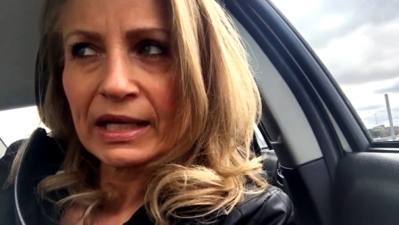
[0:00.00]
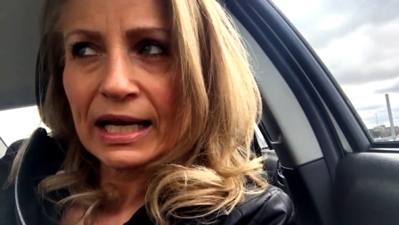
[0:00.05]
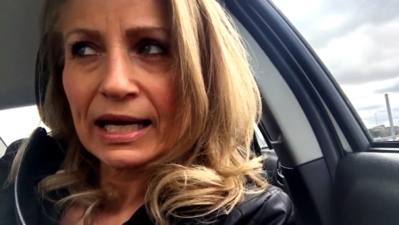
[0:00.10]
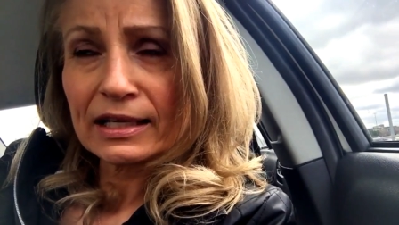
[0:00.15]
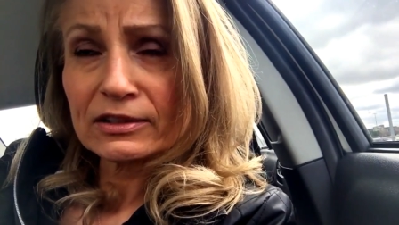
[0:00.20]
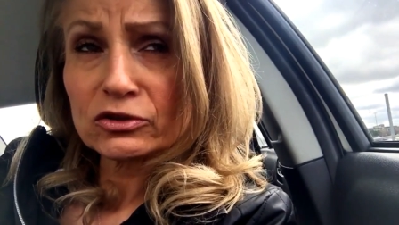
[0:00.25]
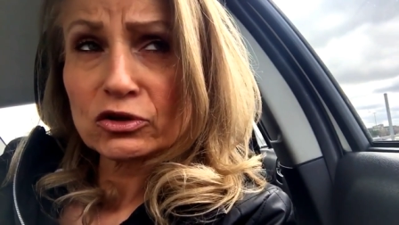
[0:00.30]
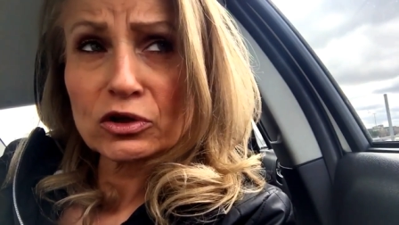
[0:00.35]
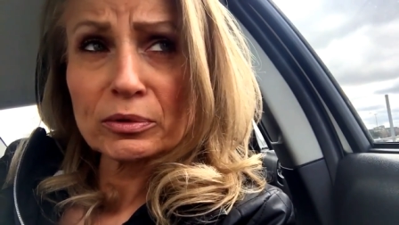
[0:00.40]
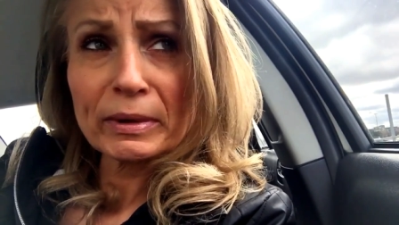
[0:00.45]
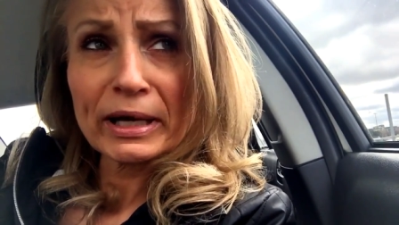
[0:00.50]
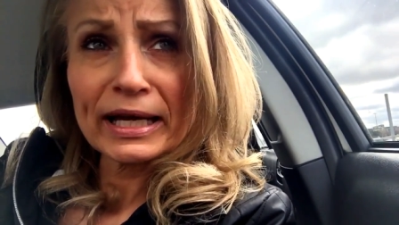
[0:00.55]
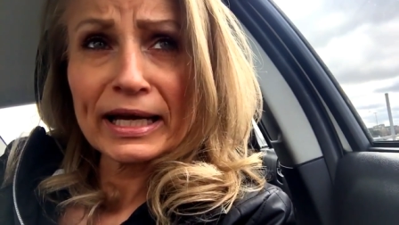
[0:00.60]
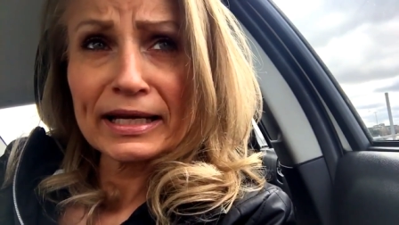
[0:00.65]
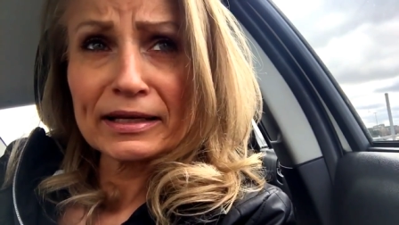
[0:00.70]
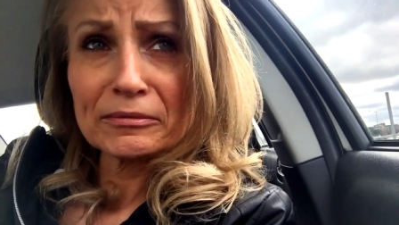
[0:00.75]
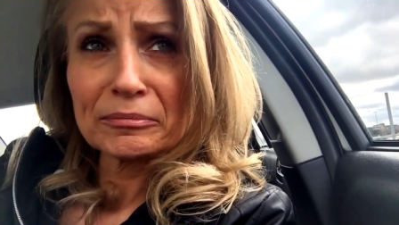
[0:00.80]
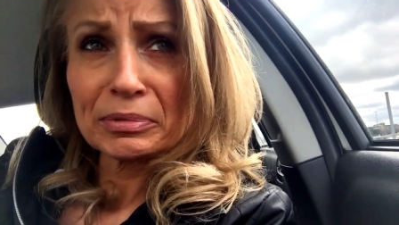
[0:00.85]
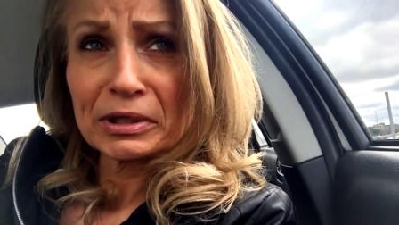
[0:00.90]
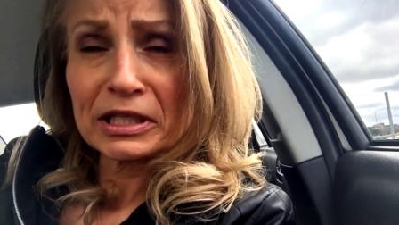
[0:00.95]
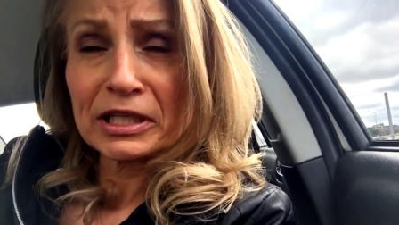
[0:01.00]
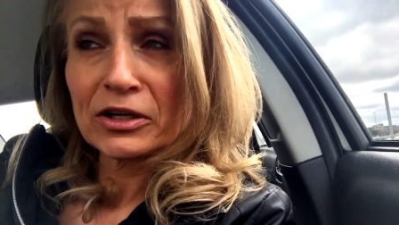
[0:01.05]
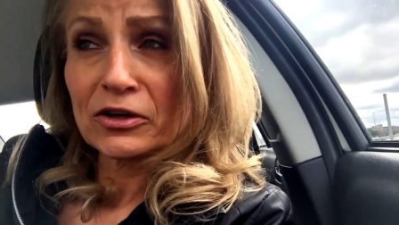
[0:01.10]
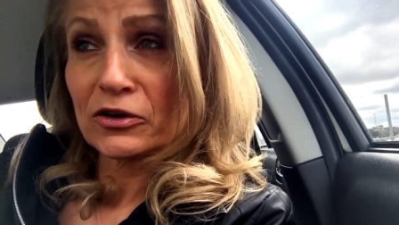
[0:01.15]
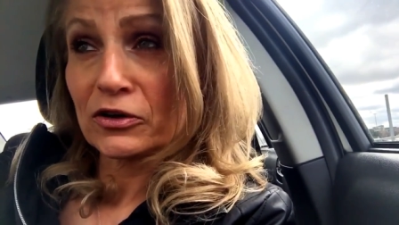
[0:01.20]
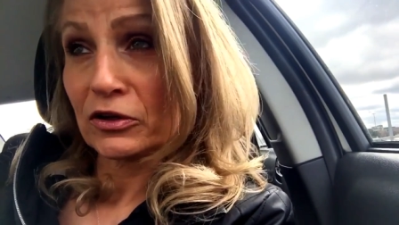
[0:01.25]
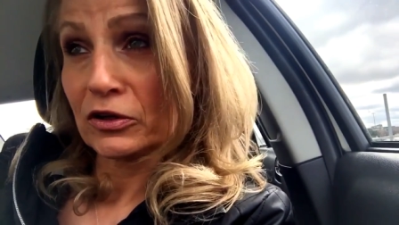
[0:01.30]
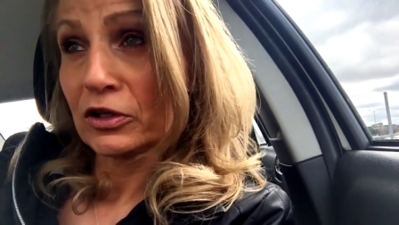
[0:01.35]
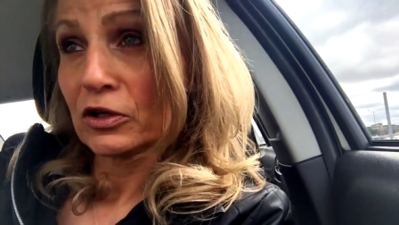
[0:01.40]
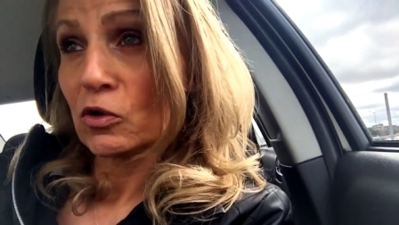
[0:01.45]
I told him I hadn't been here
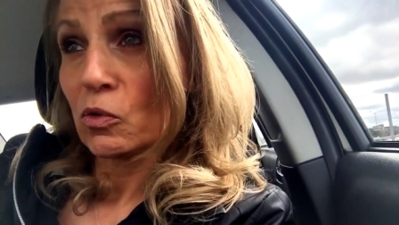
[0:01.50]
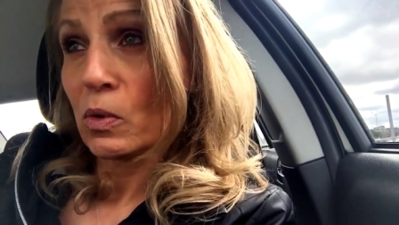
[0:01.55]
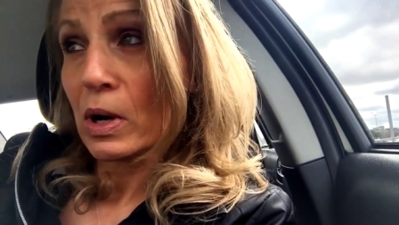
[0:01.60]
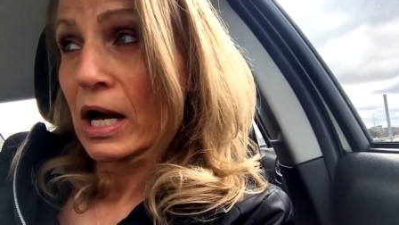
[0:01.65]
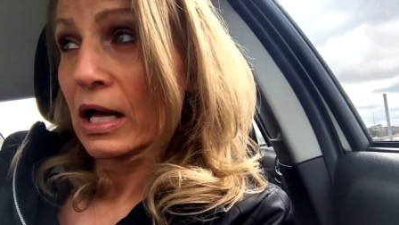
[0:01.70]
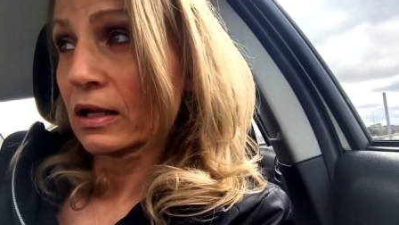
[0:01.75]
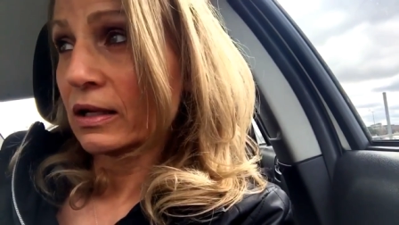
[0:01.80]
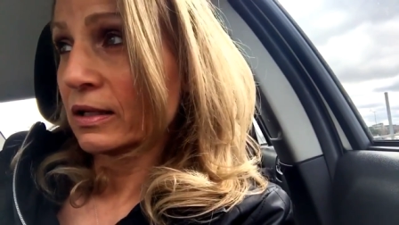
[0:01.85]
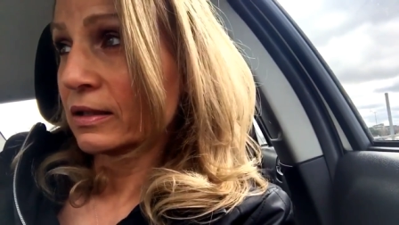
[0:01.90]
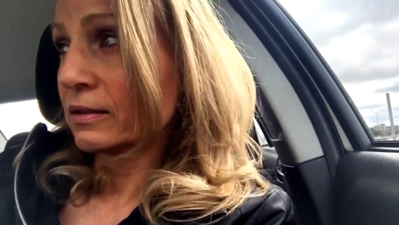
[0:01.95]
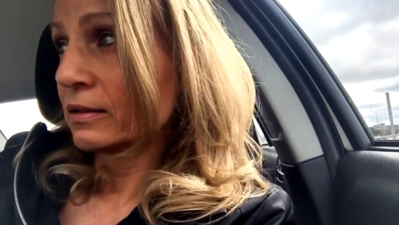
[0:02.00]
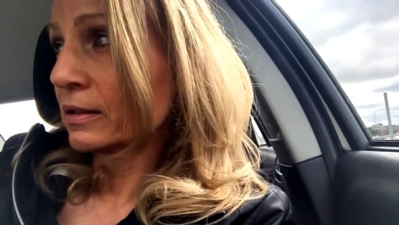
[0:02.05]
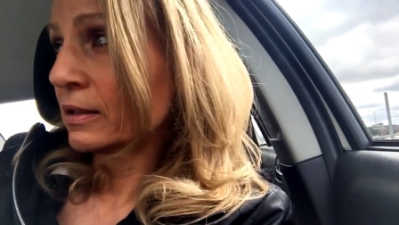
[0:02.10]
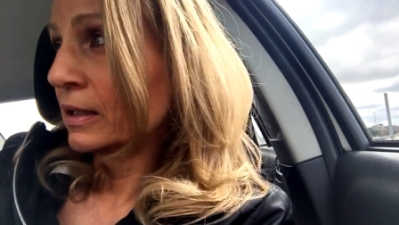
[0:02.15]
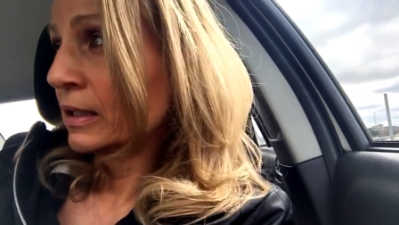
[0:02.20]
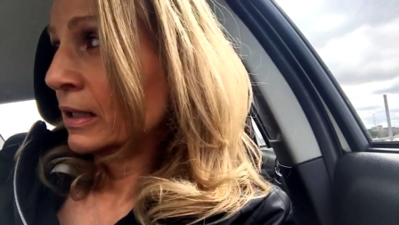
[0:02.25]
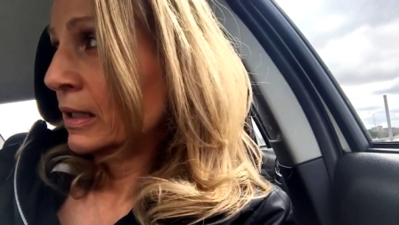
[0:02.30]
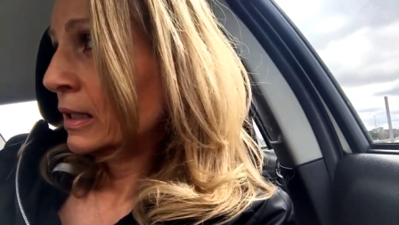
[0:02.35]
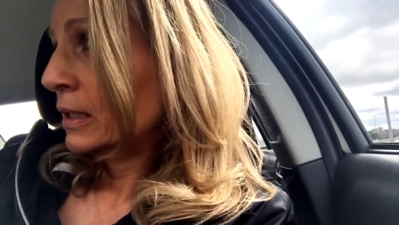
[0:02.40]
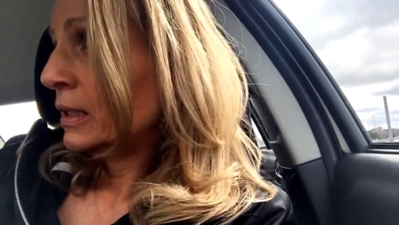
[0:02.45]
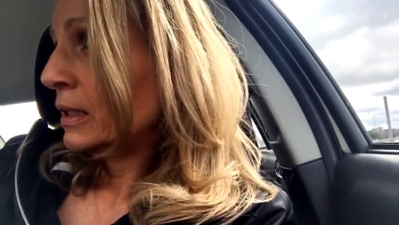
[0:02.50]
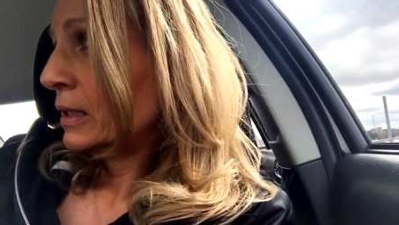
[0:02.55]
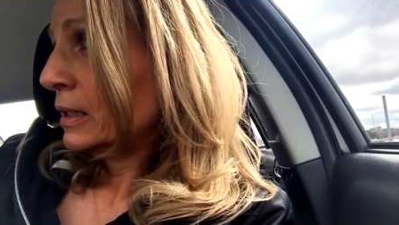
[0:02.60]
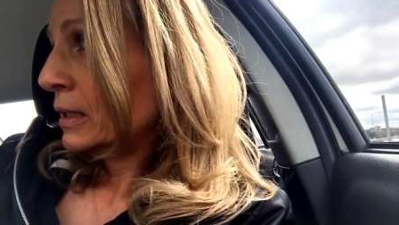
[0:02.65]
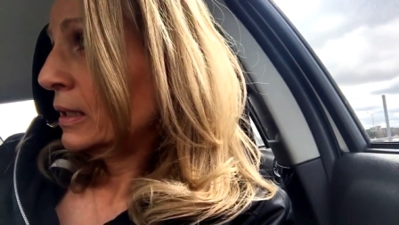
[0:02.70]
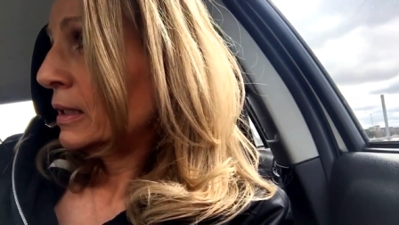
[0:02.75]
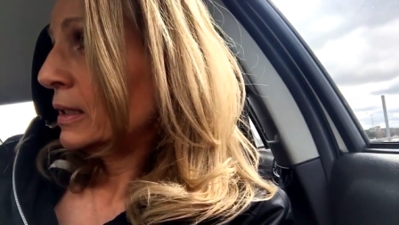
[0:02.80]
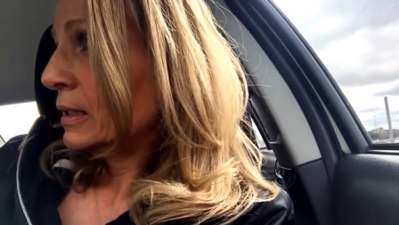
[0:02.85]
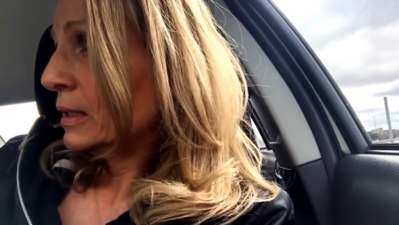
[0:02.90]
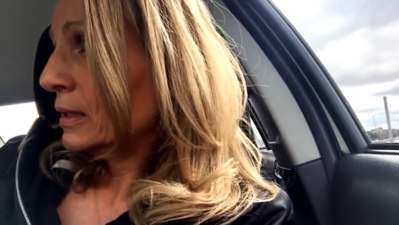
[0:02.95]
in a little while, and
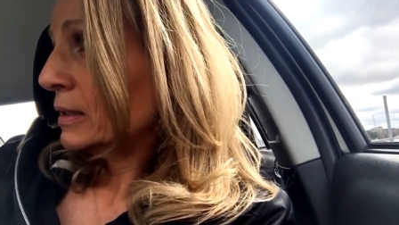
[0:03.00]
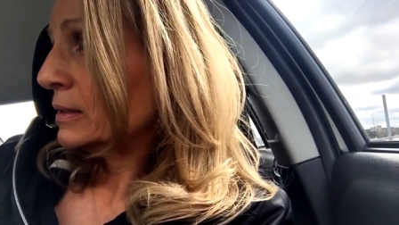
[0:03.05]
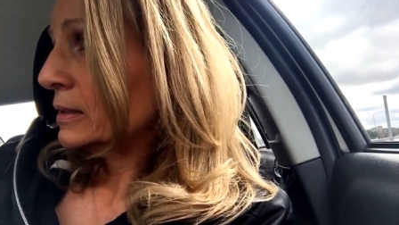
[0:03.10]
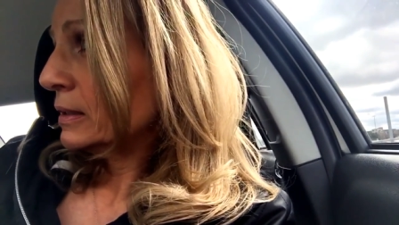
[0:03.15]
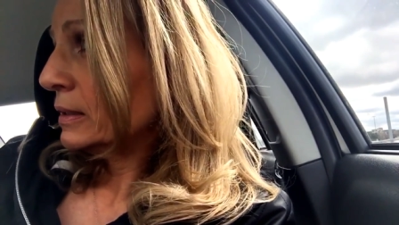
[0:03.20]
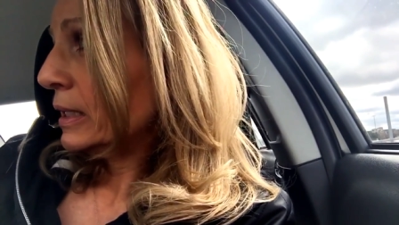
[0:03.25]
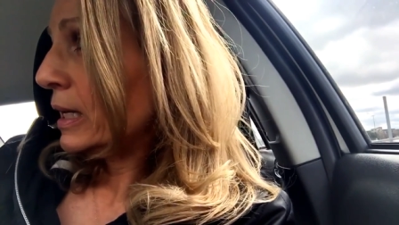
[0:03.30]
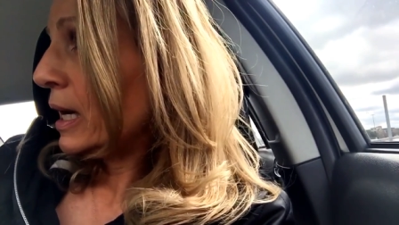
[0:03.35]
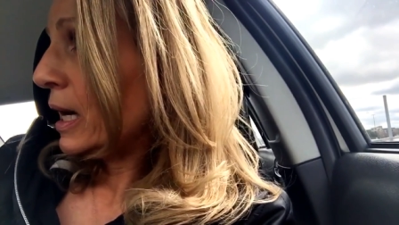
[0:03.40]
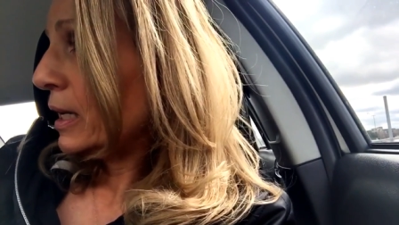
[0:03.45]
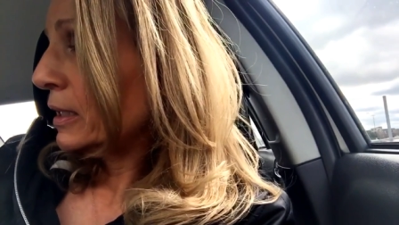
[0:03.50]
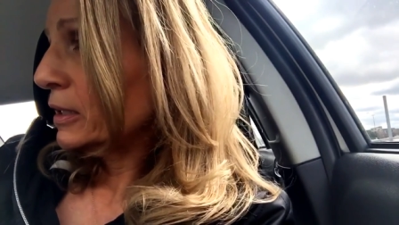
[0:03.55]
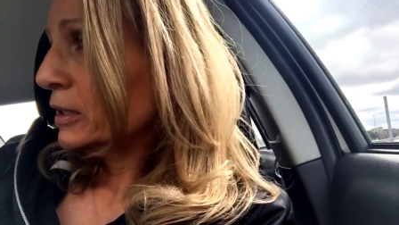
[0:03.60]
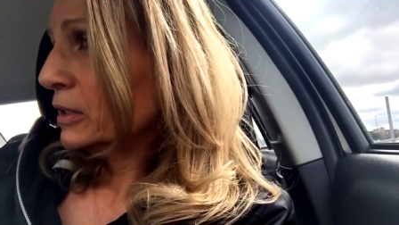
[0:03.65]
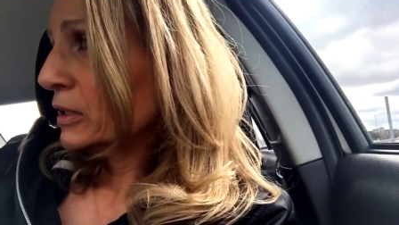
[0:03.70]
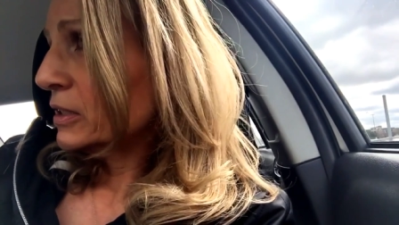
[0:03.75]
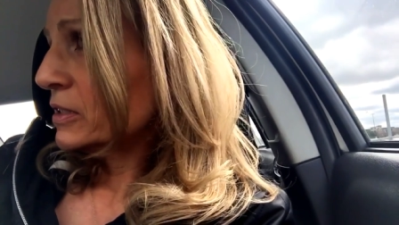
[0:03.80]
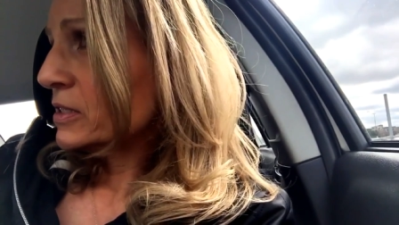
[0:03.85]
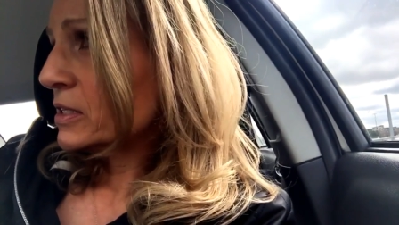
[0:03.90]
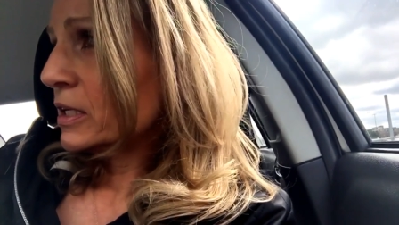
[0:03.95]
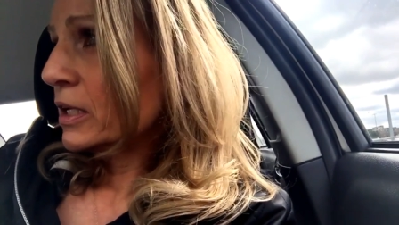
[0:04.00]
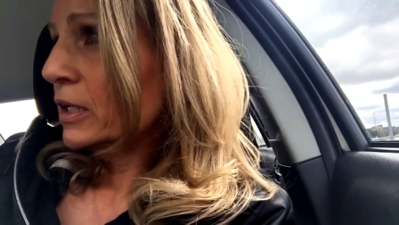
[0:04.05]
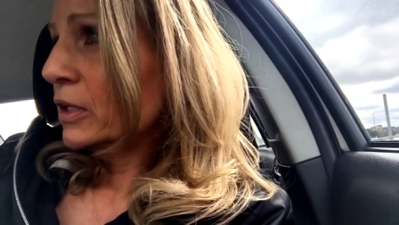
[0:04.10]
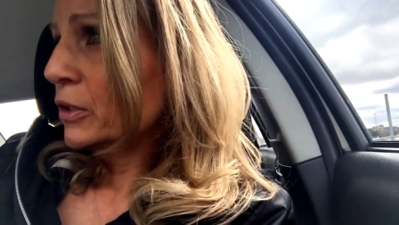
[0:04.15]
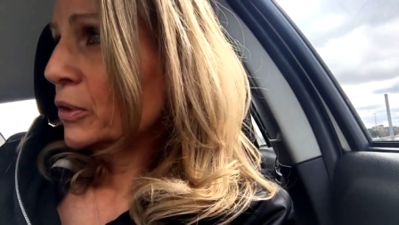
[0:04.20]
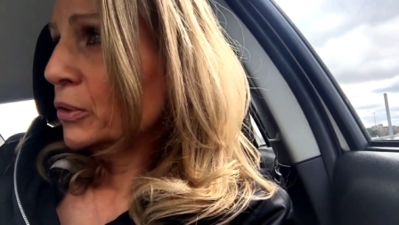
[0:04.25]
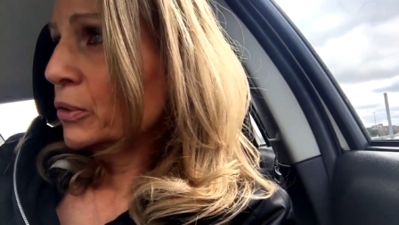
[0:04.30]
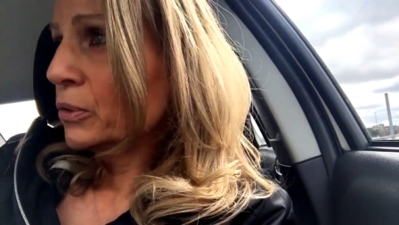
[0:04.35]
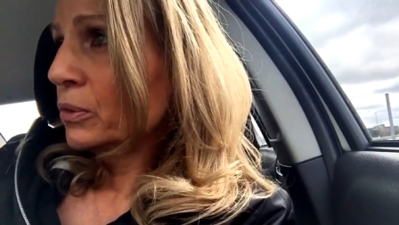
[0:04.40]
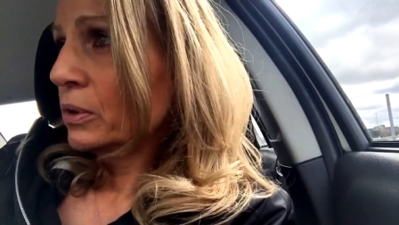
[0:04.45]
he said, yeah, I didn't see
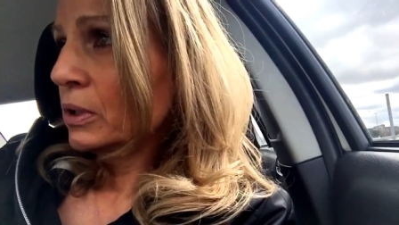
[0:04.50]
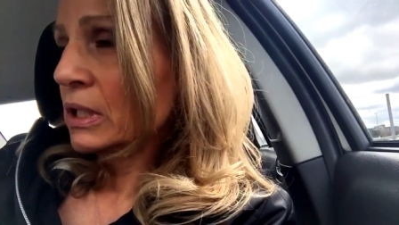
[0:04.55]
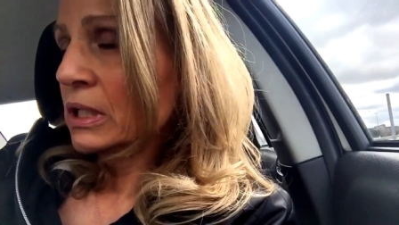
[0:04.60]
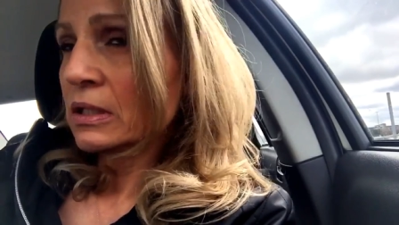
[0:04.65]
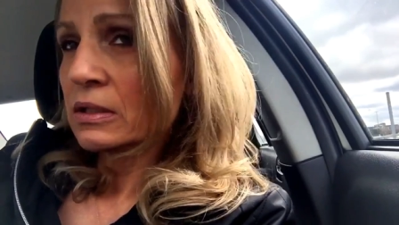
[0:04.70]
you.